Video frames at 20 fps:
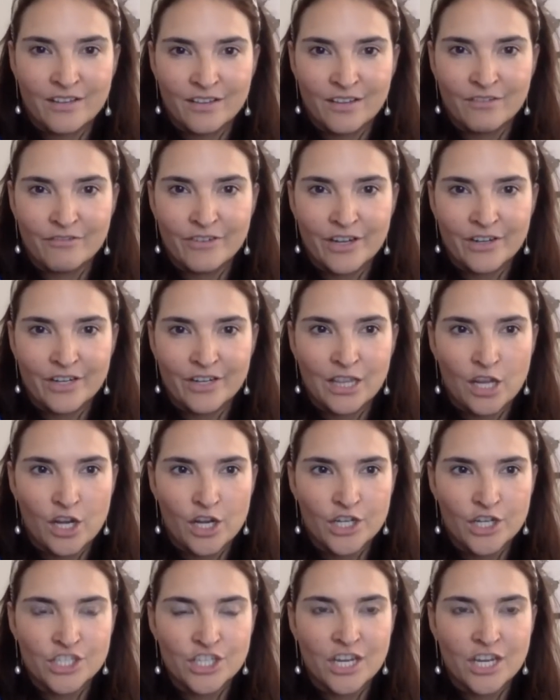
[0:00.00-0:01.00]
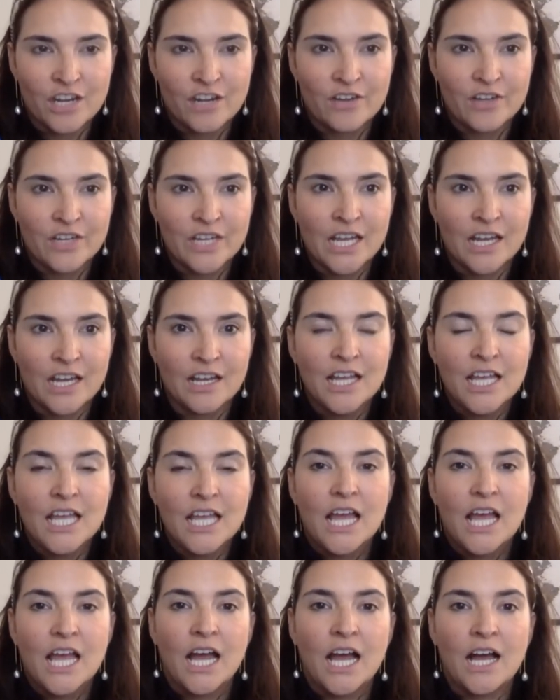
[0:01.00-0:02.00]
a very large area
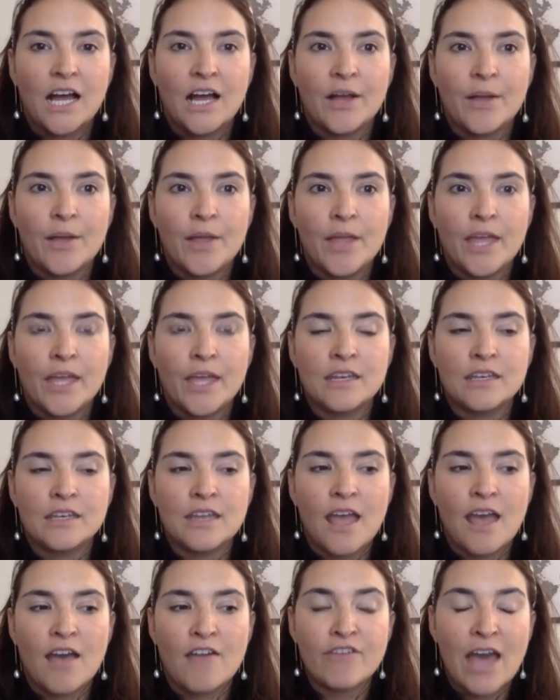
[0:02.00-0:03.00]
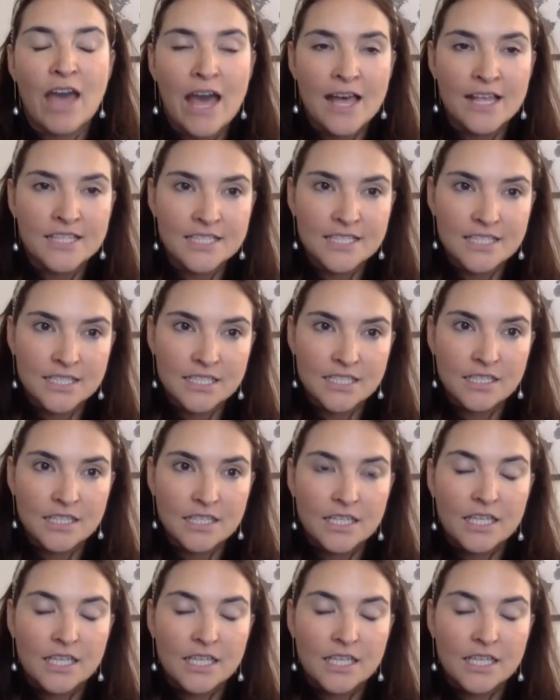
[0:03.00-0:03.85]
and have asked